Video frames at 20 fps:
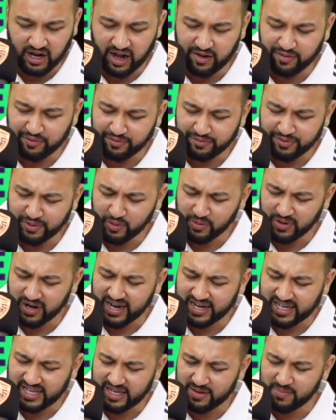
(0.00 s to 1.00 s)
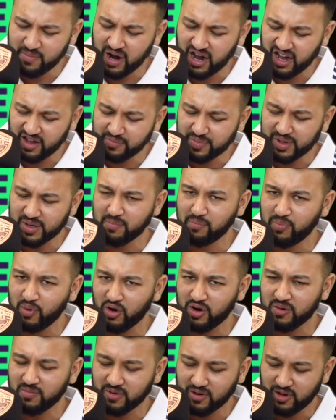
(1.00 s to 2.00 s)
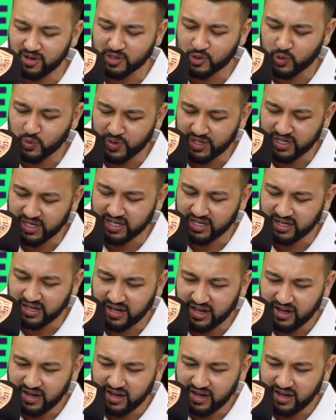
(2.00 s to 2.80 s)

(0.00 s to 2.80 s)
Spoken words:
I feel like he might have been bottom last week.